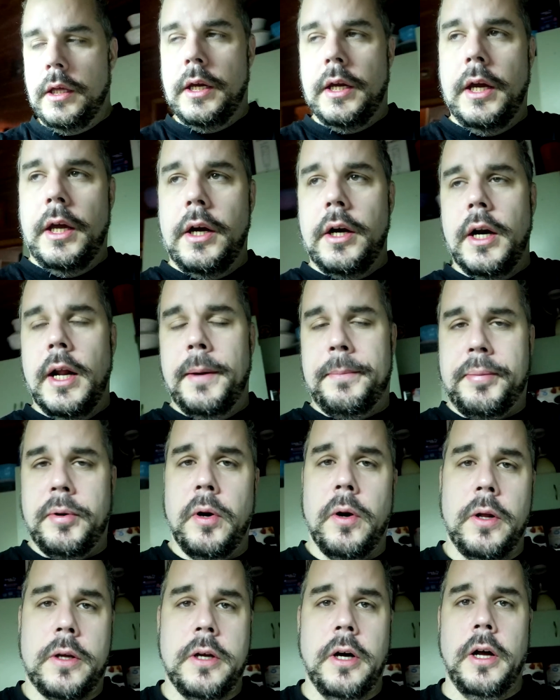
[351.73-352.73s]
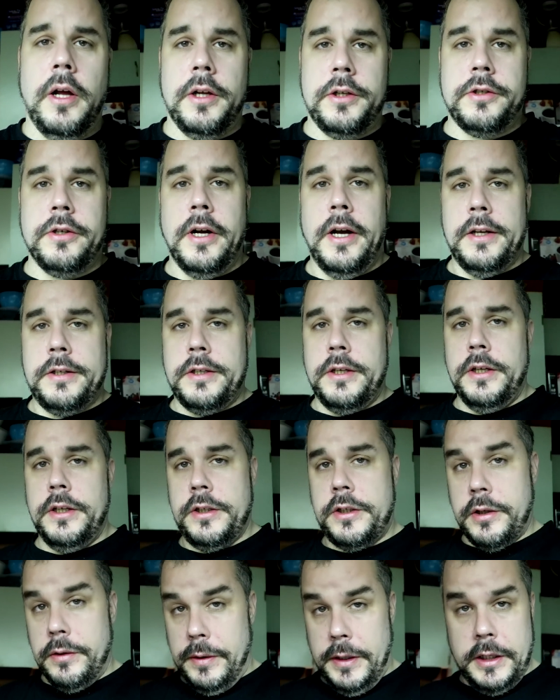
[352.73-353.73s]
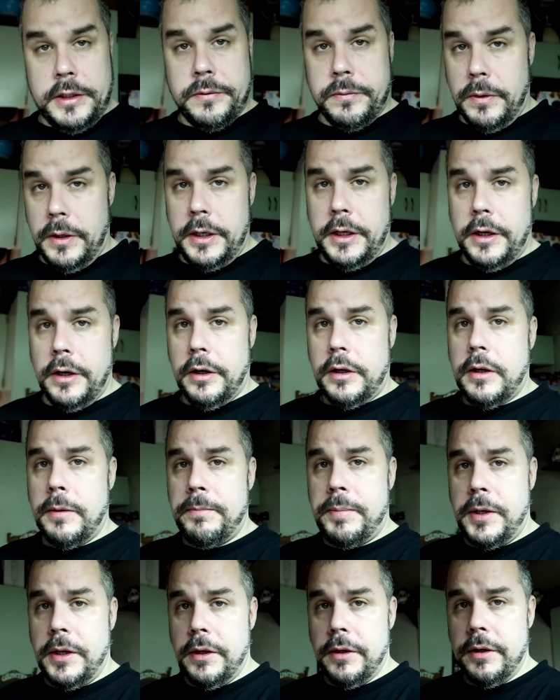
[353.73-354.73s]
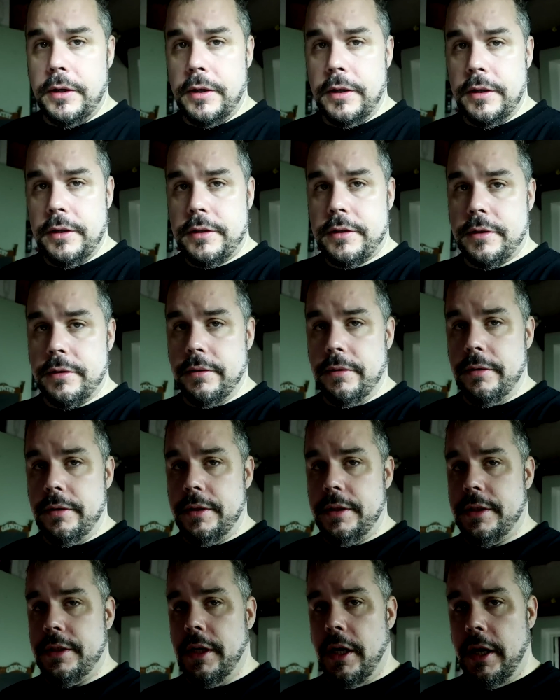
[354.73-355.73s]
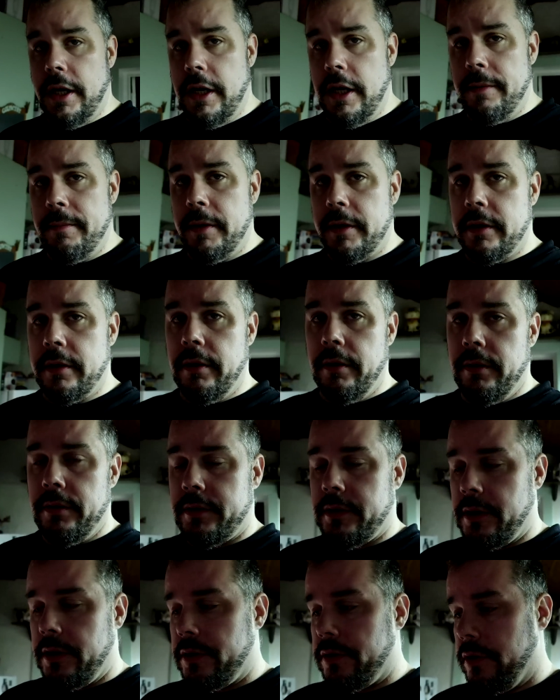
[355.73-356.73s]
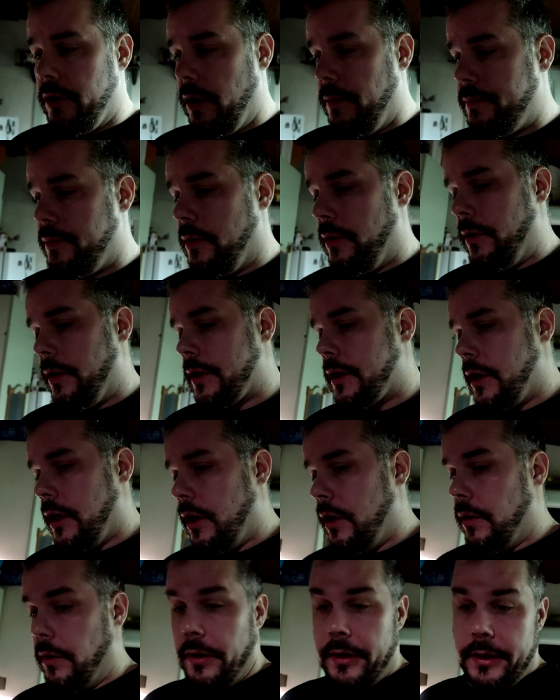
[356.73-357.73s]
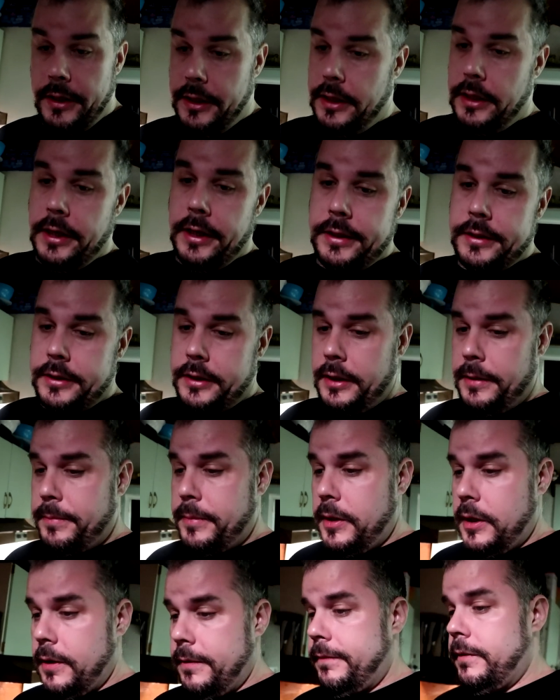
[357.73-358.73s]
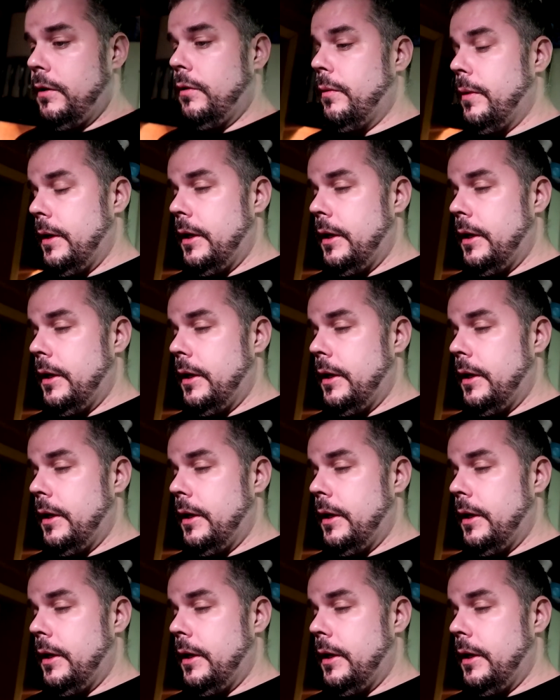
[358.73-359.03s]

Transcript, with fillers: the internet protocol addresses to each one of your computers through Dynamic Host Control Protocol, or DHCP if you